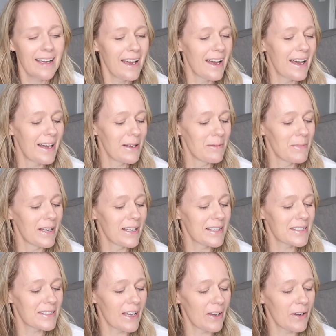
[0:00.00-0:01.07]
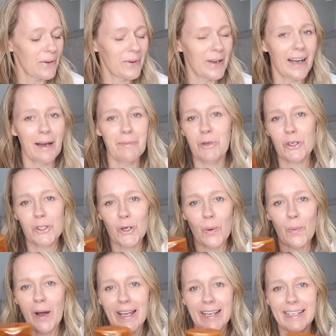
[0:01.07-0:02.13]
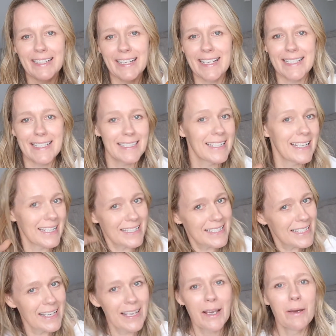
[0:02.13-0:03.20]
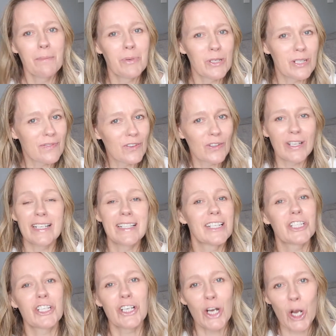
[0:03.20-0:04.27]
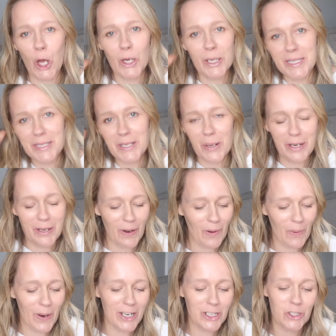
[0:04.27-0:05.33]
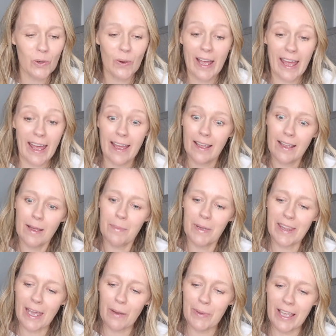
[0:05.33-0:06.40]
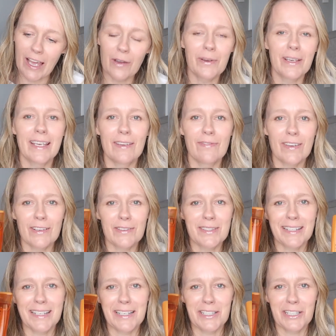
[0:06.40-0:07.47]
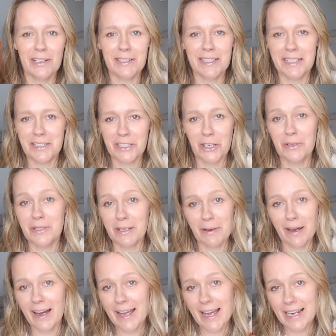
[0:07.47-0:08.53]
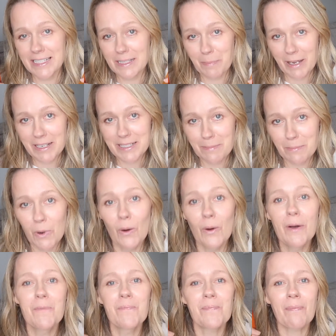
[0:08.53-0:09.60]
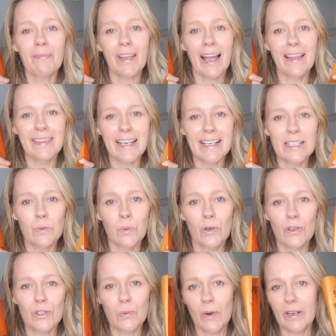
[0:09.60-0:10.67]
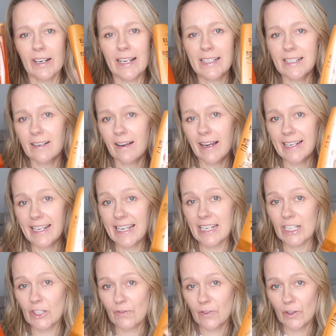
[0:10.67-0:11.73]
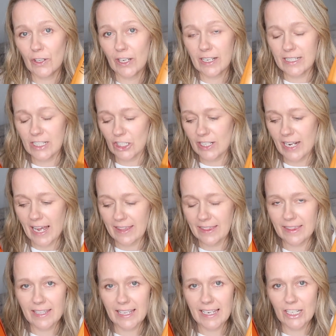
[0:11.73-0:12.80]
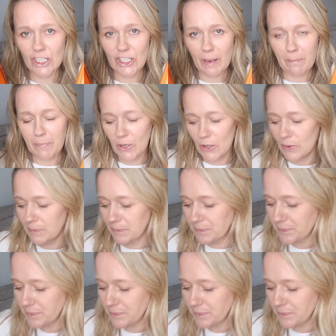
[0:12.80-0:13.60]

So I'm not sure why he needs beautiful conditioned locks. He's only got quite short hair, but there we go, he feels the need to use this too, so I had to buy some more. And this was £1.99 each for the conditioner and the shampoo.